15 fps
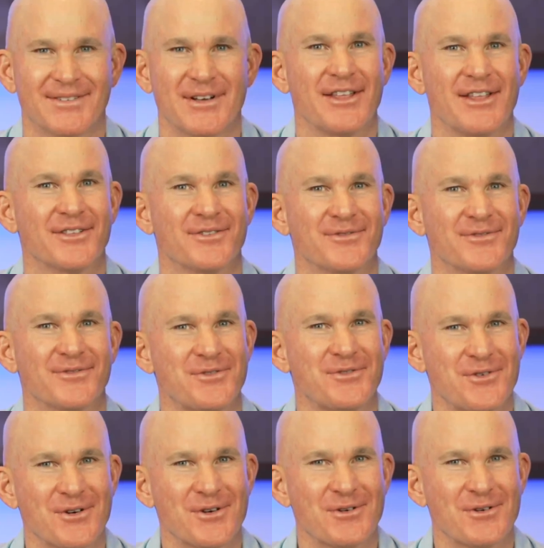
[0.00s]
in the
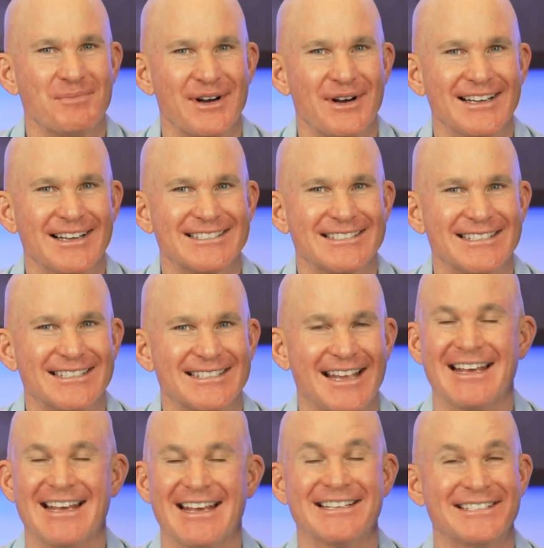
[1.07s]
4 months?
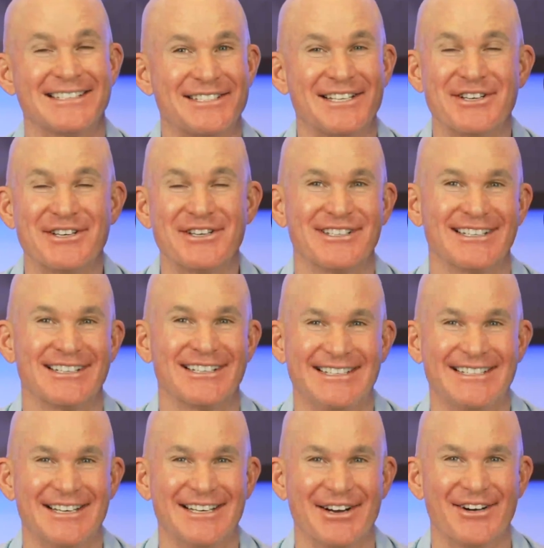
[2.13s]
And his attention to
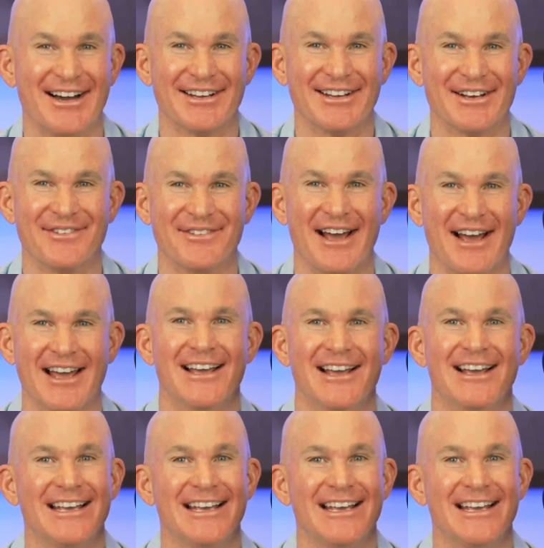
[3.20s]
detail. I love that.